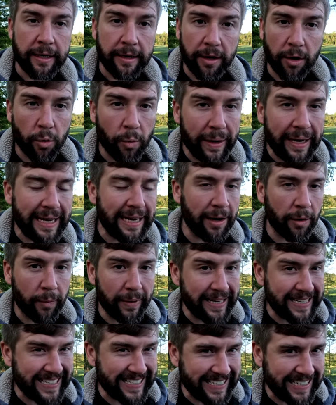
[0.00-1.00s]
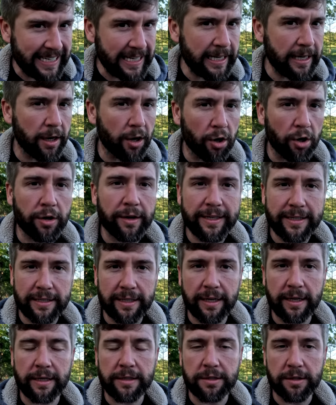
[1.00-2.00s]
Now, are we, are we seeing early
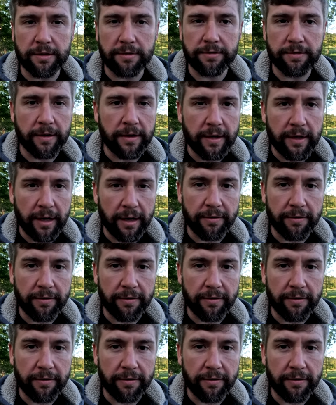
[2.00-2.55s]
signs of,